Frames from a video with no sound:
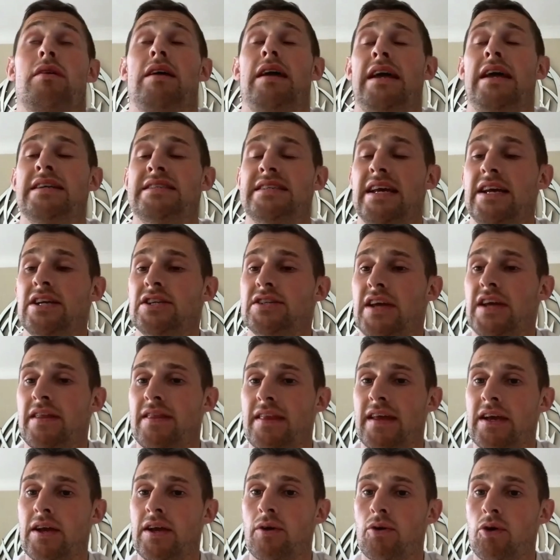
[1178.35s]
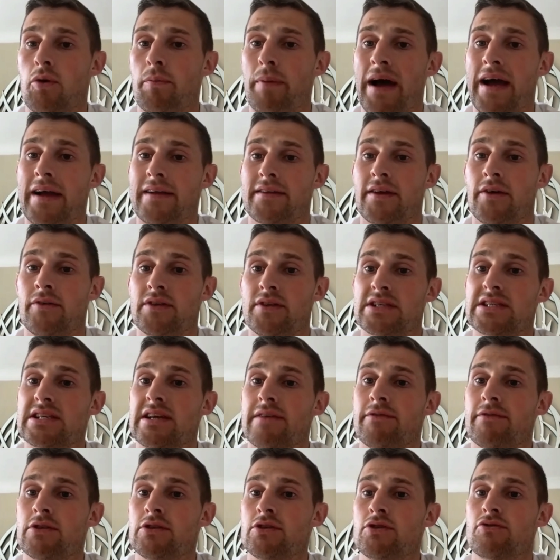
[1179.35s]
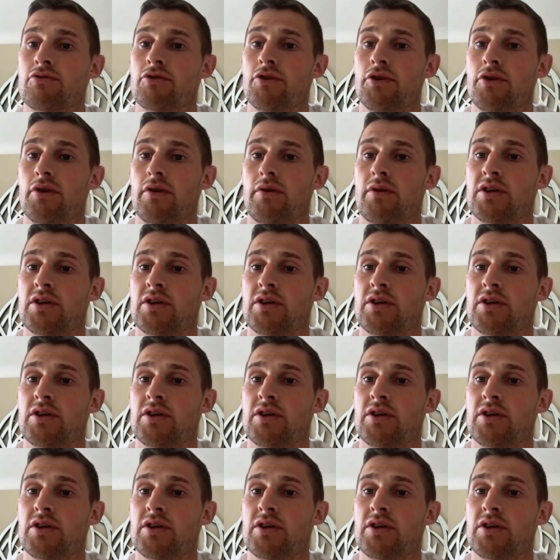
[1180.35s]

essentially I think I'll go back down the sevens route,